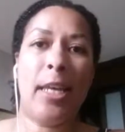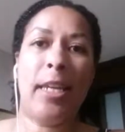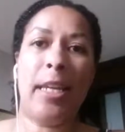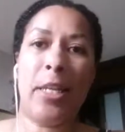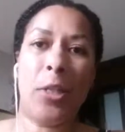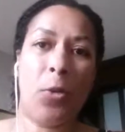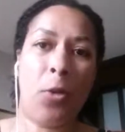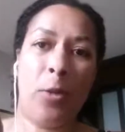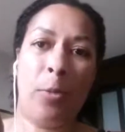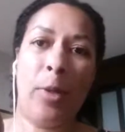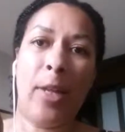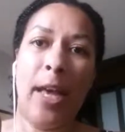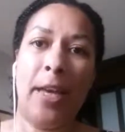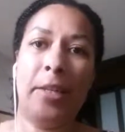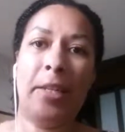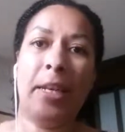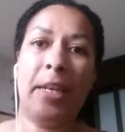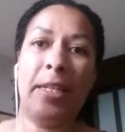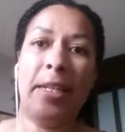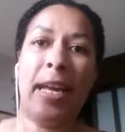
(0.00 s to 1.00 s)
any sort of
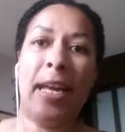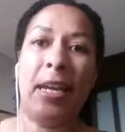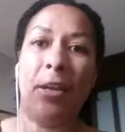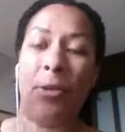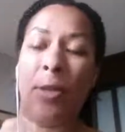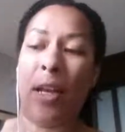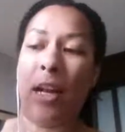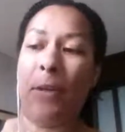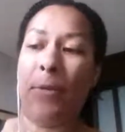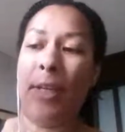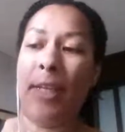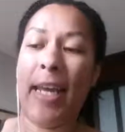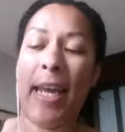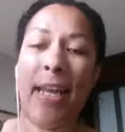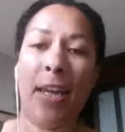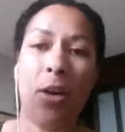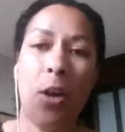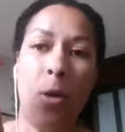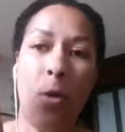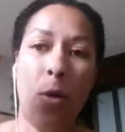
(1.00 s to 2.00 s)
plastic container that I would
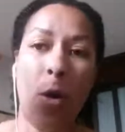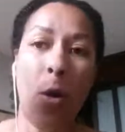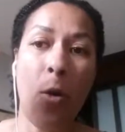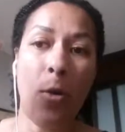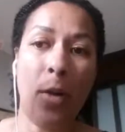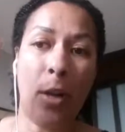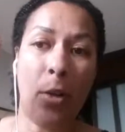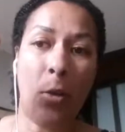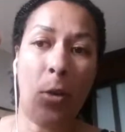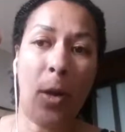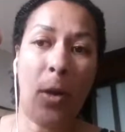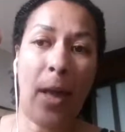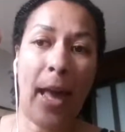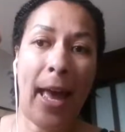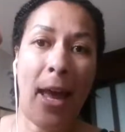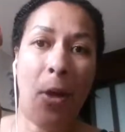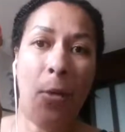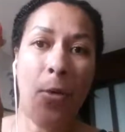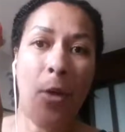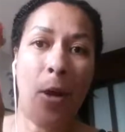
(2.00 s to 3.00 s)
take coconut oil
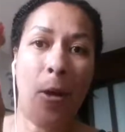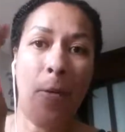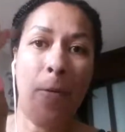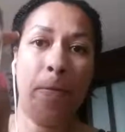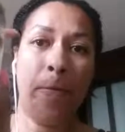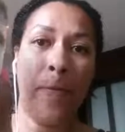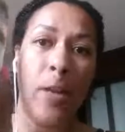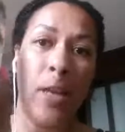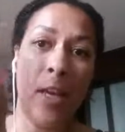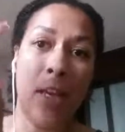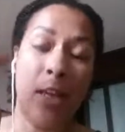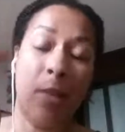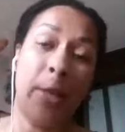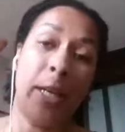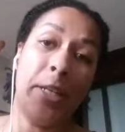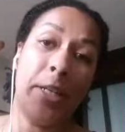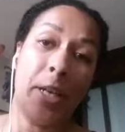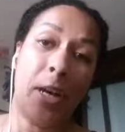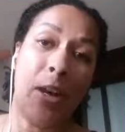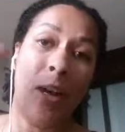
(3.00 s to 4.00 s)
out of the
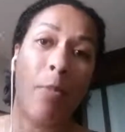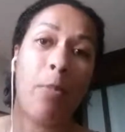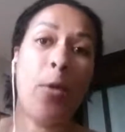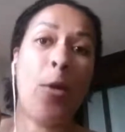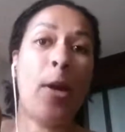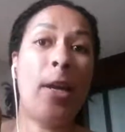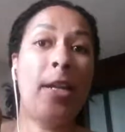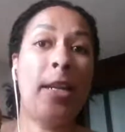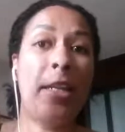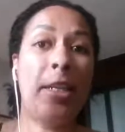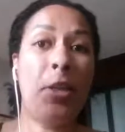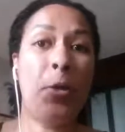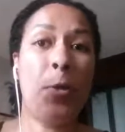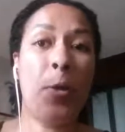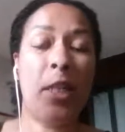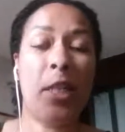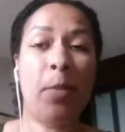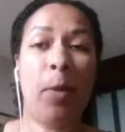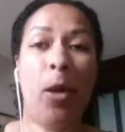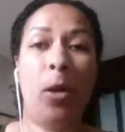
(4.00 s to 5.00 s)
big jar and put it into
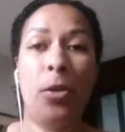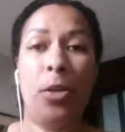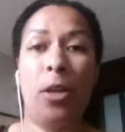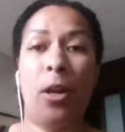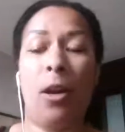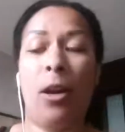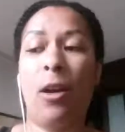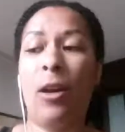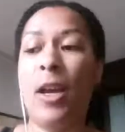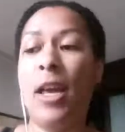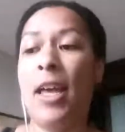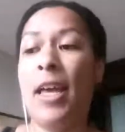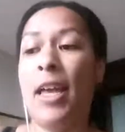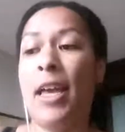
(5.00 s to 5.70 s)
the small jar.